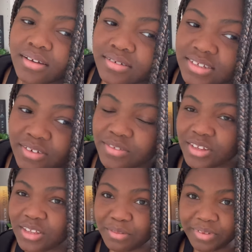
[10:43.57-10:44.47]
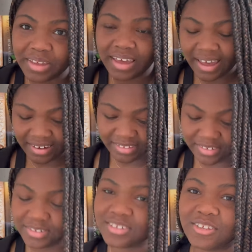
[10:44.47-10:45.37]
I'll definitely be adding
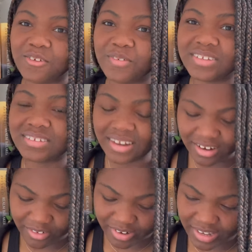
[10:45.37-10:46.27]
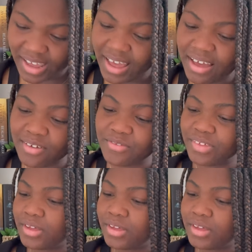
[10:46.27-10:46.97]
those to the ones that I already have.